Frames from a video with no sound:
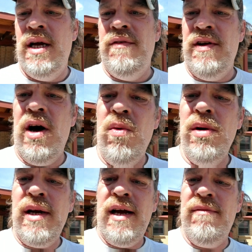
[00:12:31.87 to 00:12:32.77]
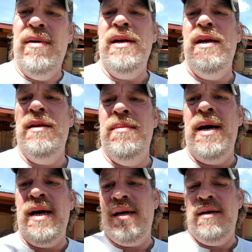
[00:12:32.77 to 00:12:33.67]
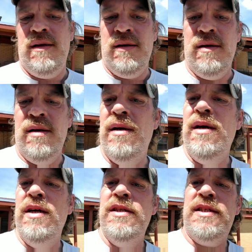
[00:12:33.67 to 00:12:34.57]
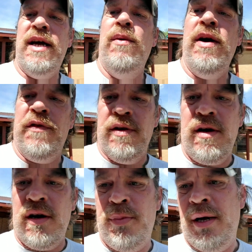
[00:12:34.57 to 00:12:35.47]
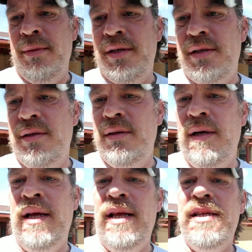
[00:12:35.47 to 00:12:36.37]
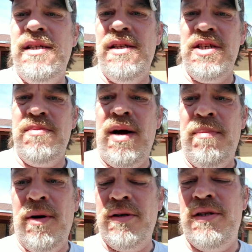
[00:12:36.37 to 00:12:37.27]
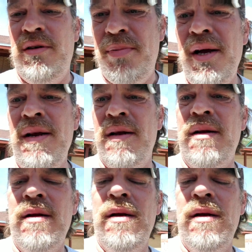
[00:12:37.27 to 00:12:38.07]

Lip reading: If y'all want to have money in the bank, stay away from the car payments. And this is just my personal opinion.